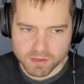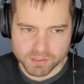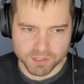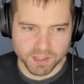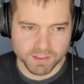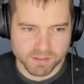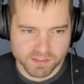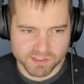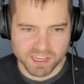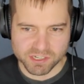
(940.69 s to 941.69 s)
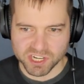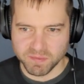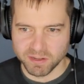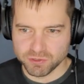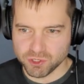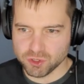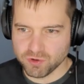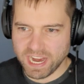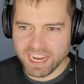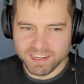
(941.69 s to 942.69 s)
So then there's a section about
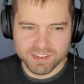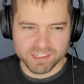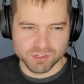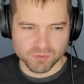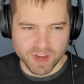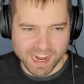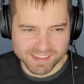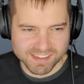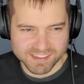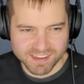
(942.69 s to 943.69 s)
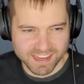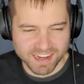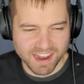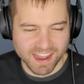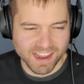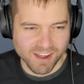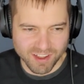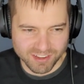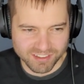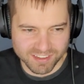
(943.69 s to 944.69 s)
trade dress, and I
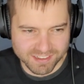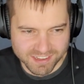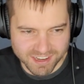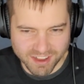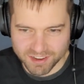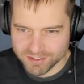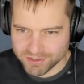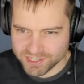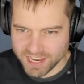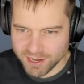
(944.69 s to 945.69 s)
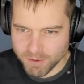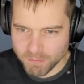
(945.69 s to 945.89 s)
honestly cannot understand it,